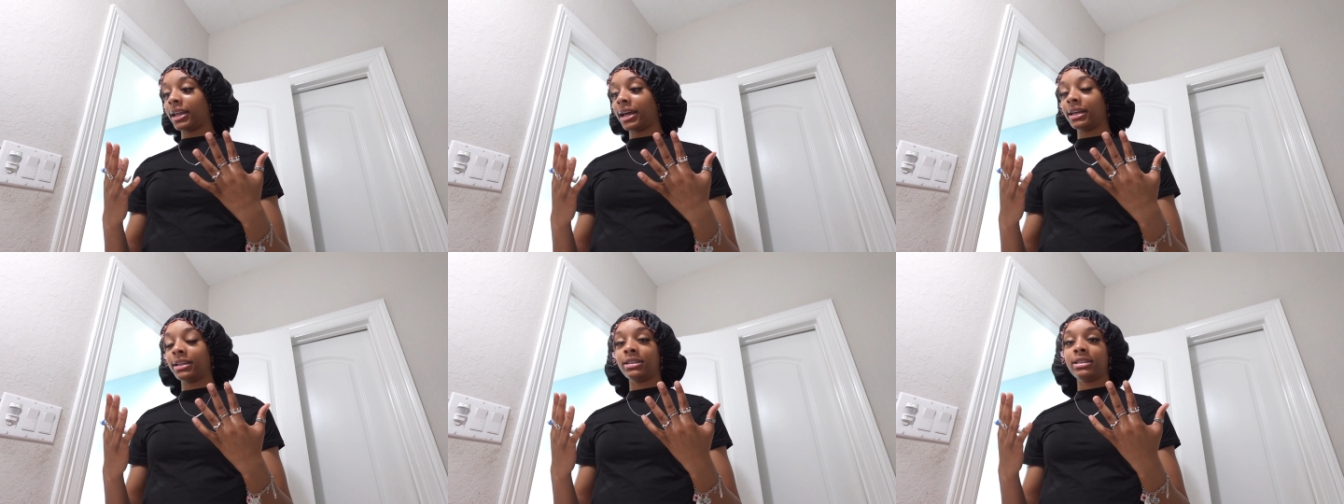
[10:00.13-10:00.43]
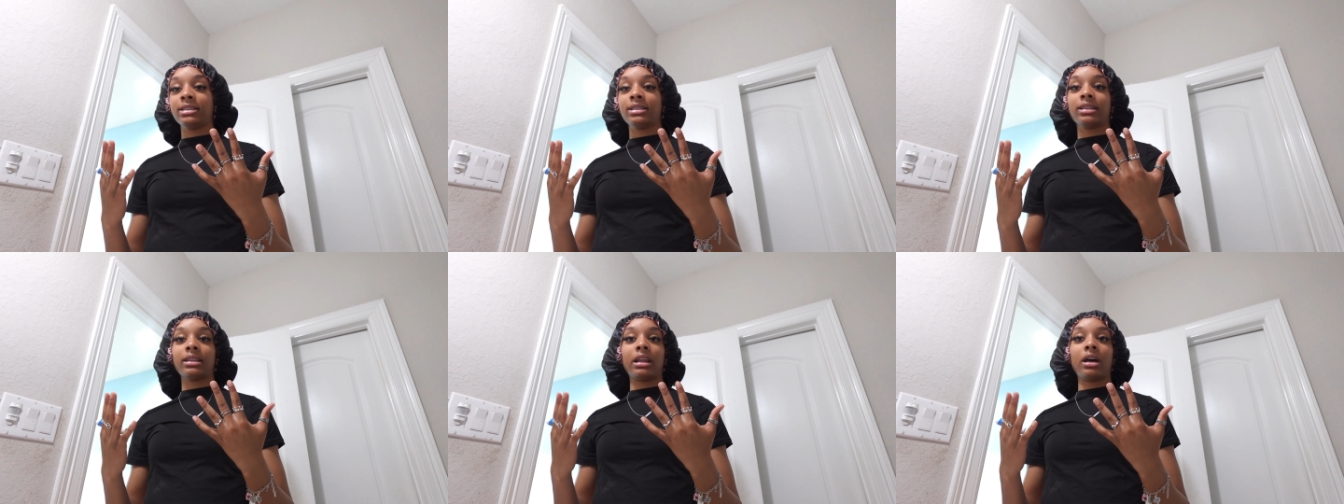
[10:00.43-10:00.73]
like
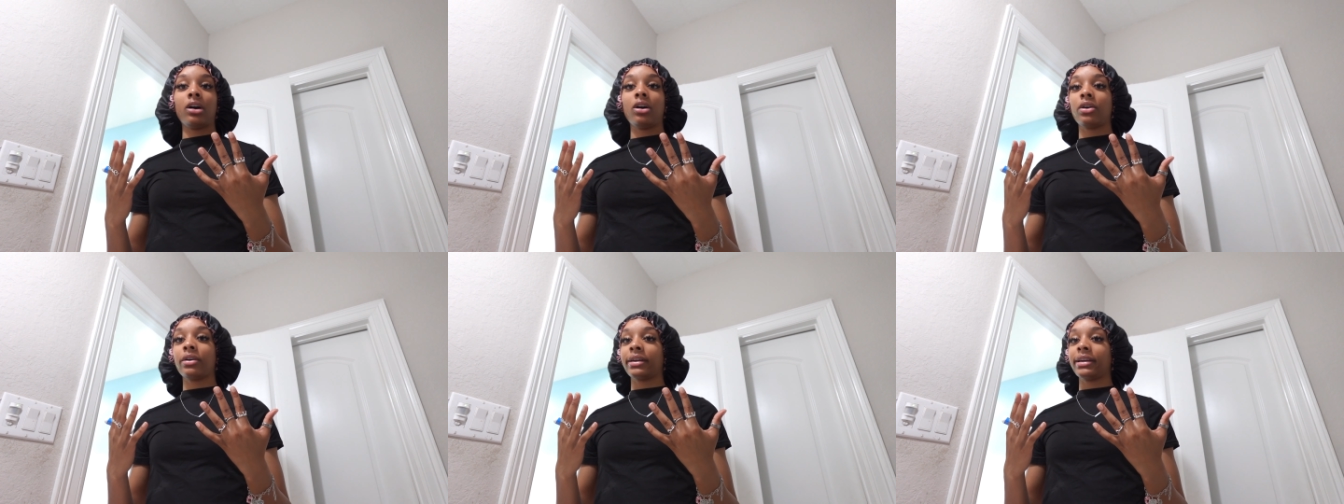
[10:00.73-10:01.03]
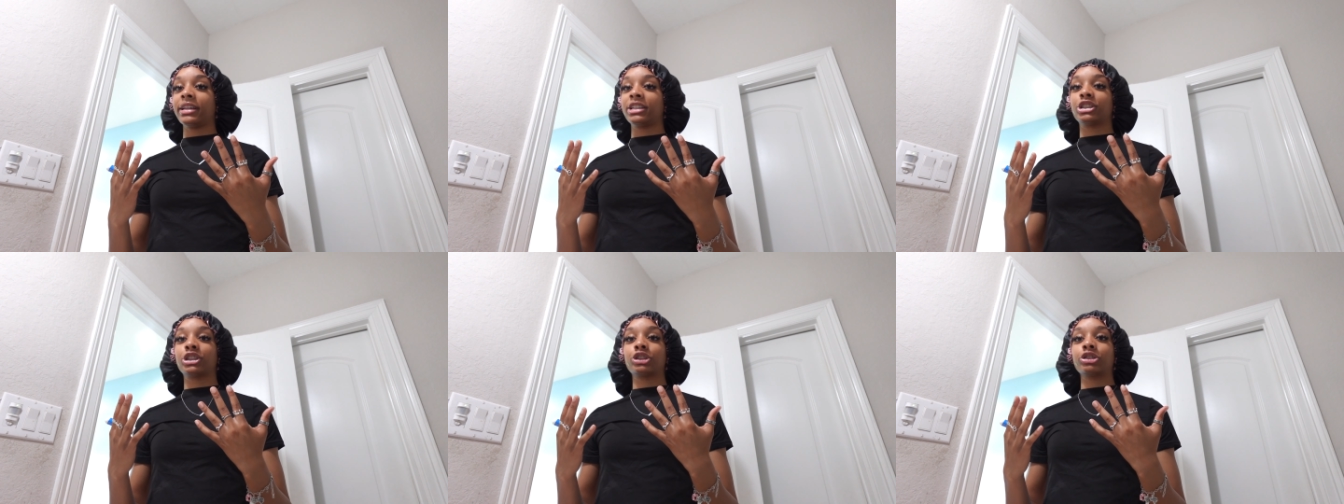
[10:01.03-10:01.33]
these long
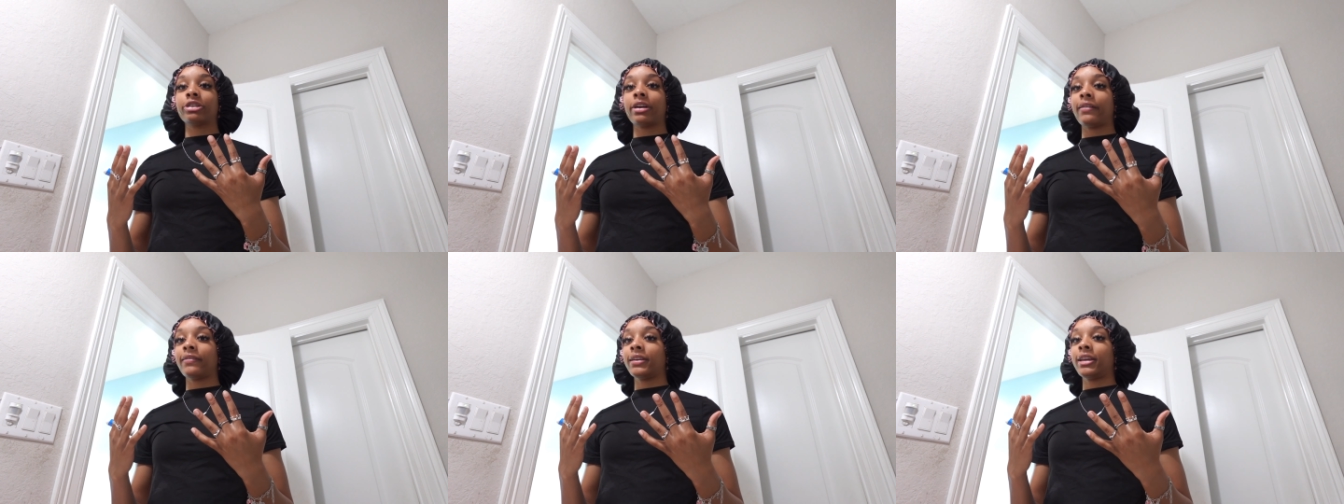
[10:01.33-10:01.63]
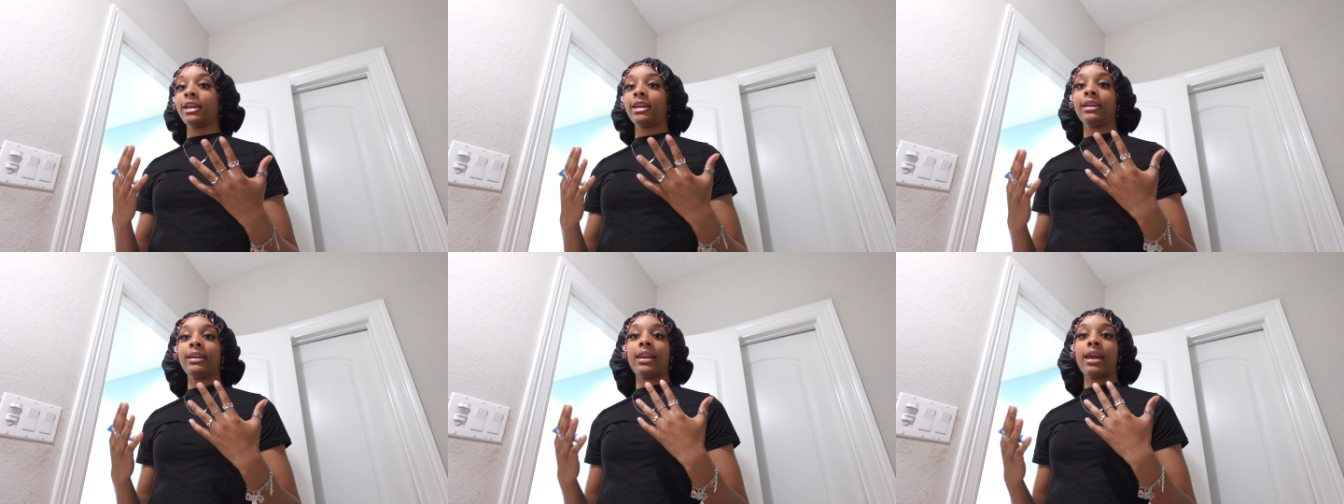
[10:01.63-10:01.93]

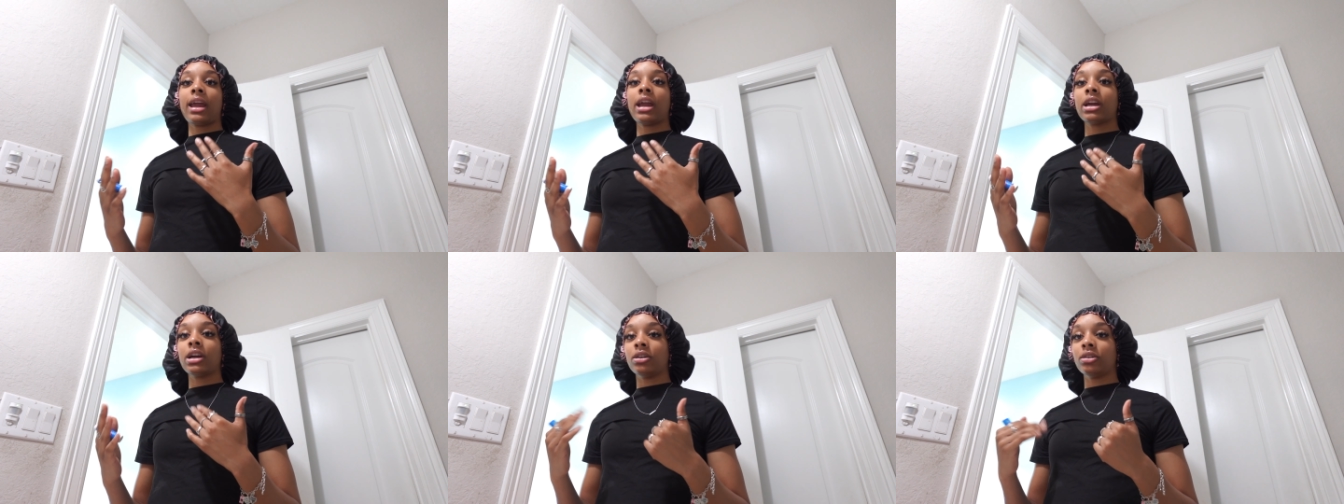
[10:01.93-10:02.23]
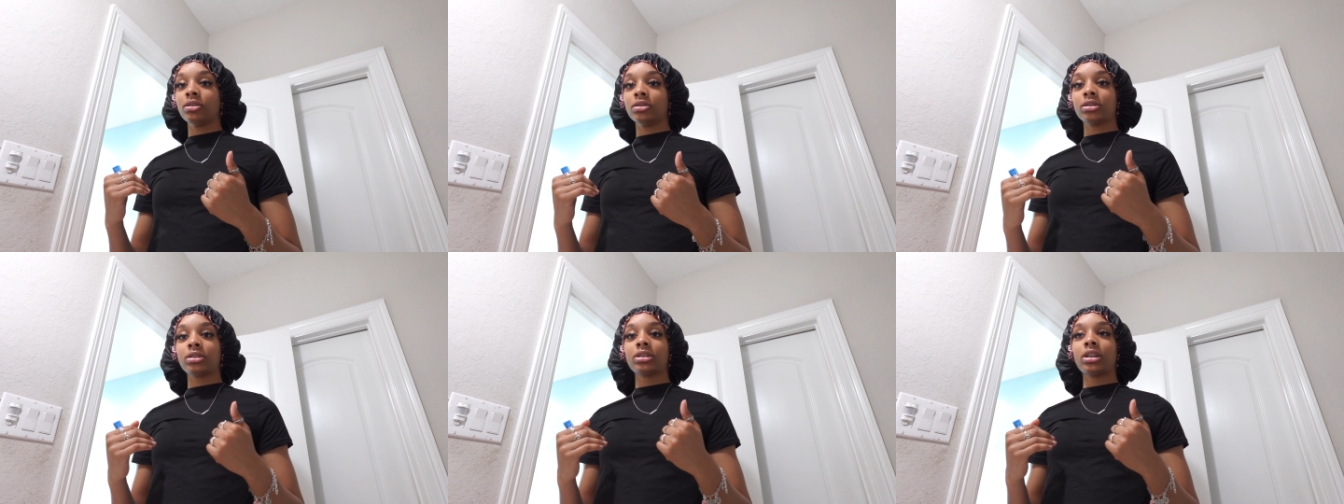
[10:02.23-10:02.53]
extravagant
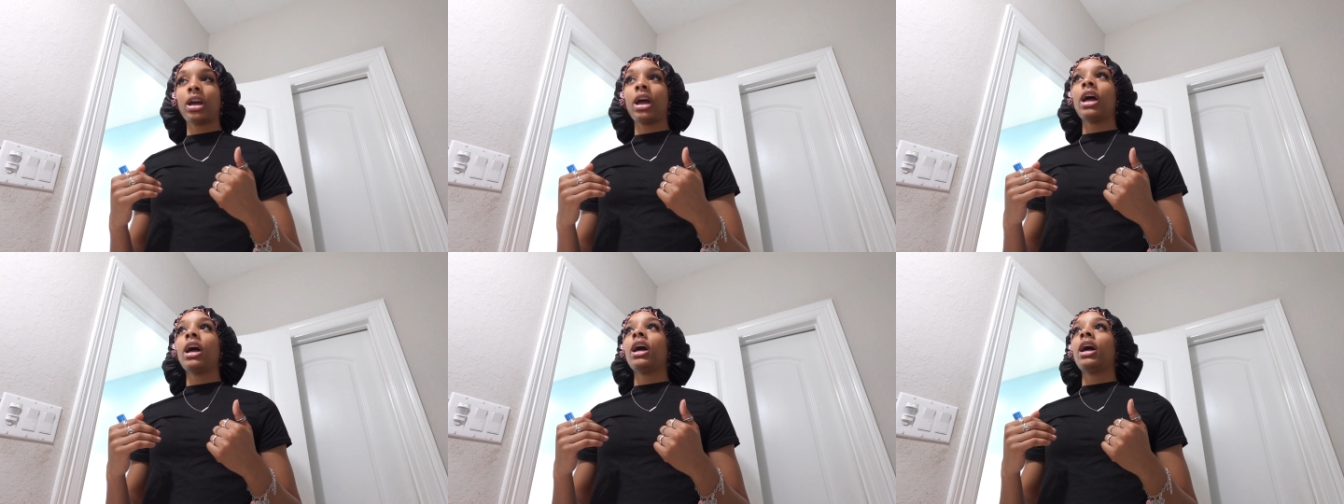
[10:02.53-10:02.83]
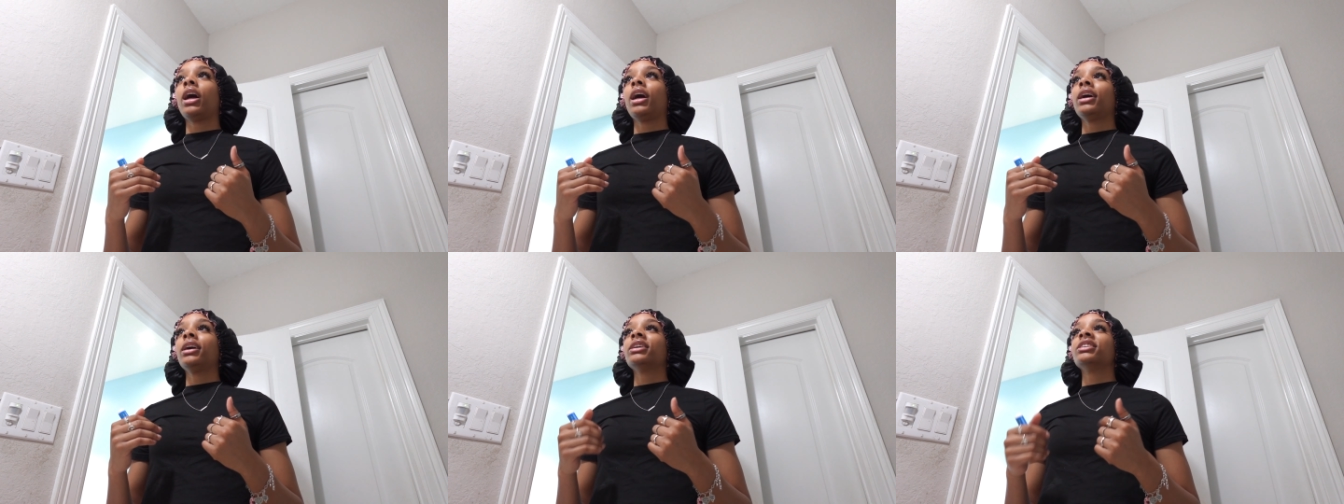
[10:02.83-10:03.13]
nails.
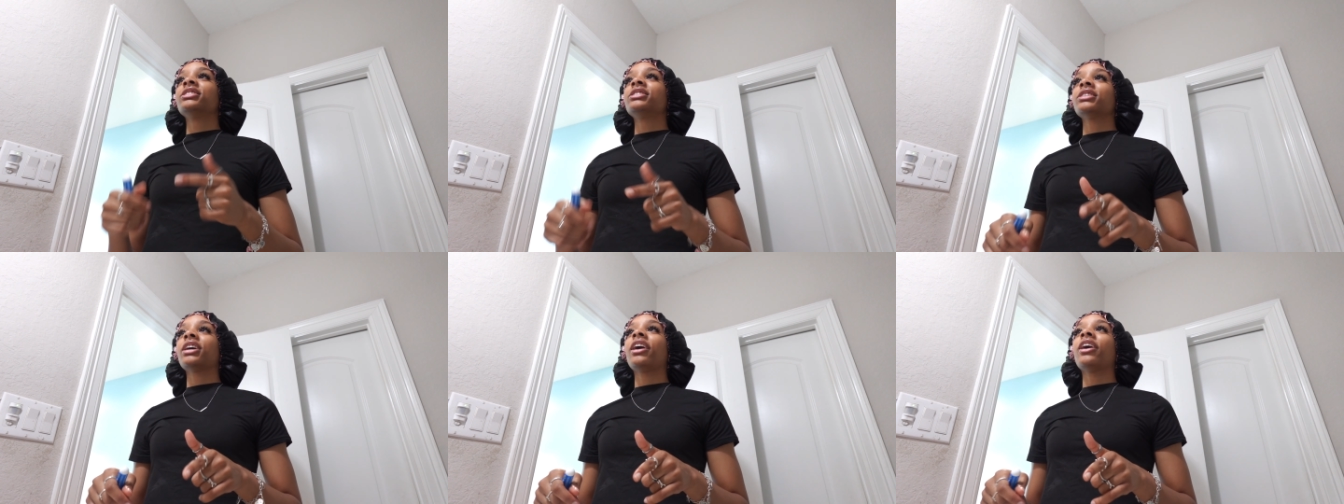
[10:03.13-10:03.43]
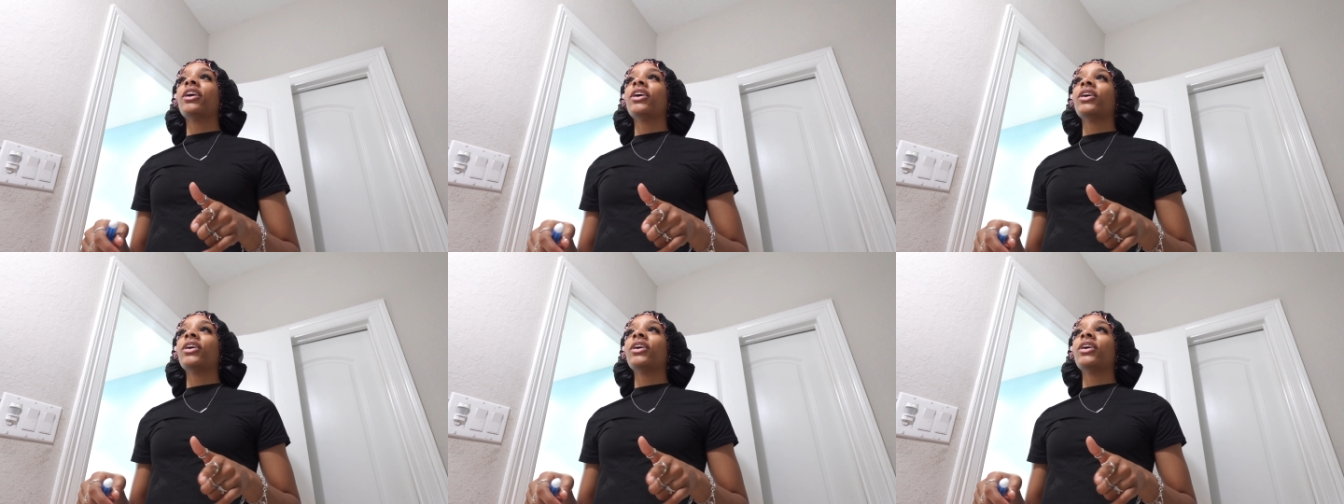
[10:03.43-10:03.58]
So